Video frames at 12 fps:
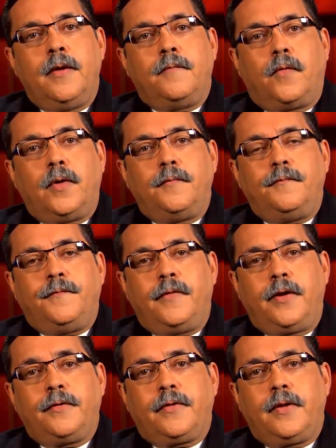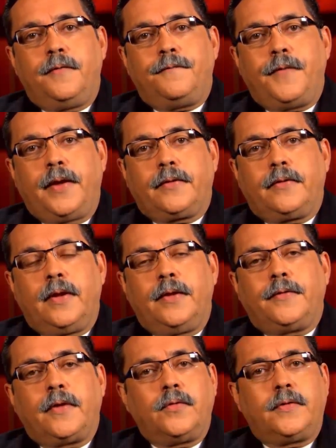for adverse effects
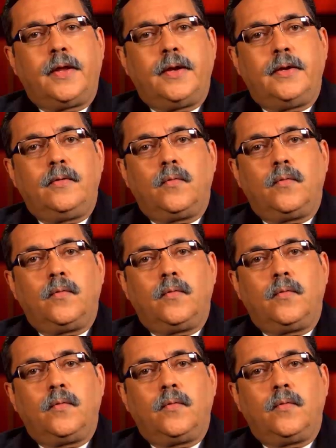associated